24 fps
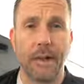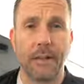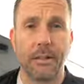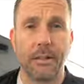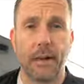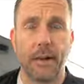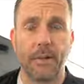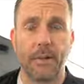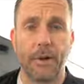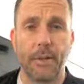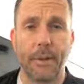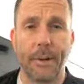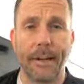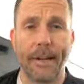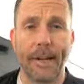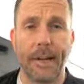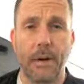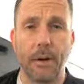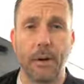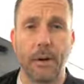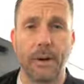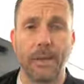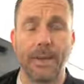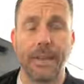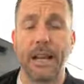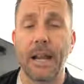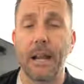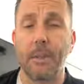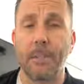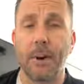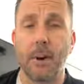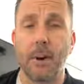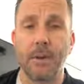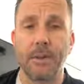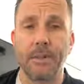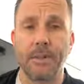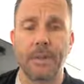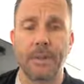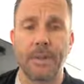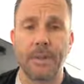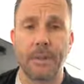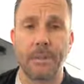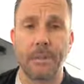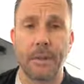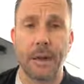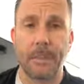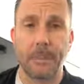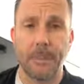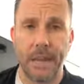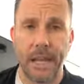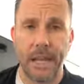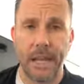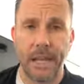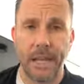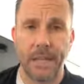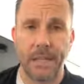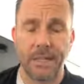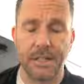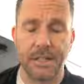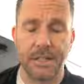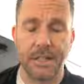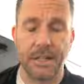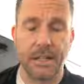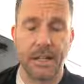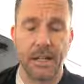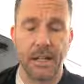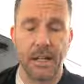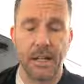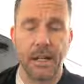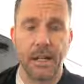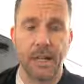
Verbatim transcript: I taught for about an hour, and then I posted it to my page.